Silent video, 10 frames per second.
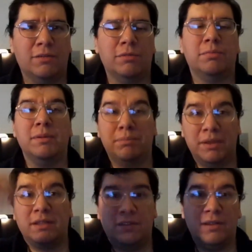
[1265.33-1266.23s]
house was being
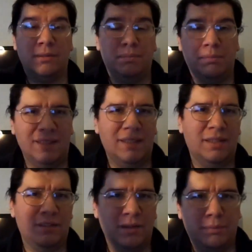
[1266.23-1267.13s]
picked up
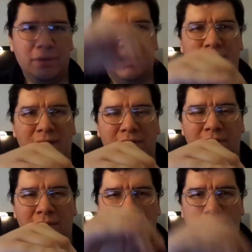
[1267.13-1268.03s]
and dumping it in,
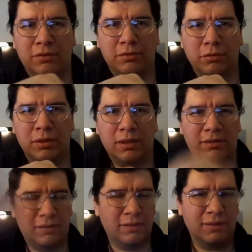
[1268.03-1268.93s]
into the
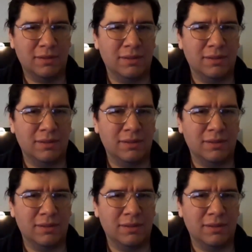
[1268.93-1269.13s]
street.